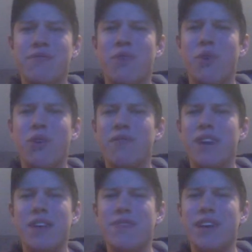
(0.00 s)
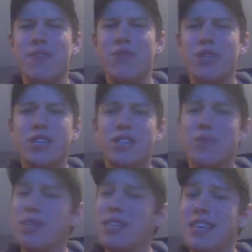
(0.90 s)
5-5-3 or
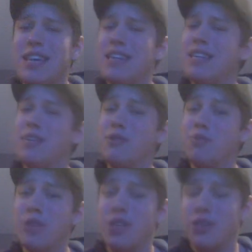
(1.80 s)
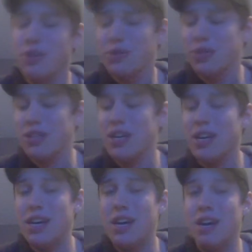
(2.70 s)
something in the end. It was pretty close,
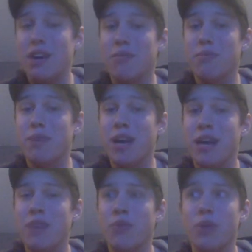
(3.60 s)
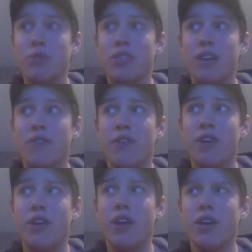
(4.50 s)
and it was
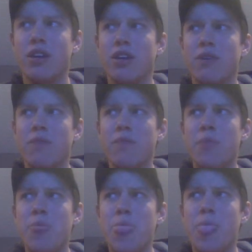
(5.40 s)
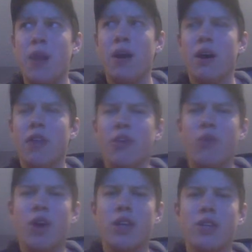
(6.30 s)
definitely like I think
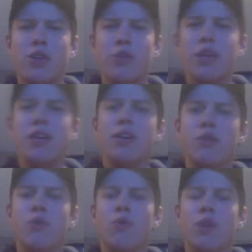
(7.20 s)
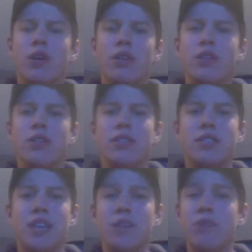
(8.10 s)
Wakatobi won
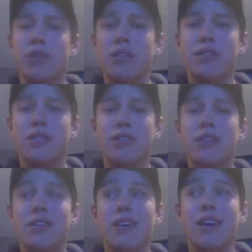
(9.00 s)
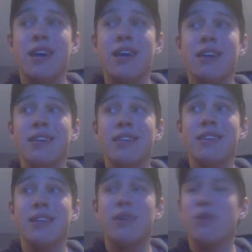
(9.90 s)
second place, and
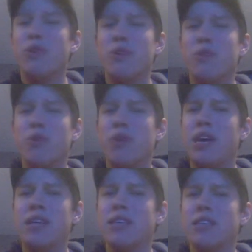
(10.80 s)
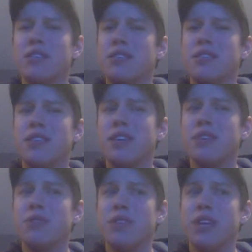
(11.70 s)
they were only a point behind us. Like it
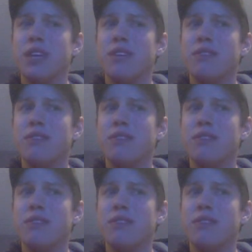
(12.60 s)
was like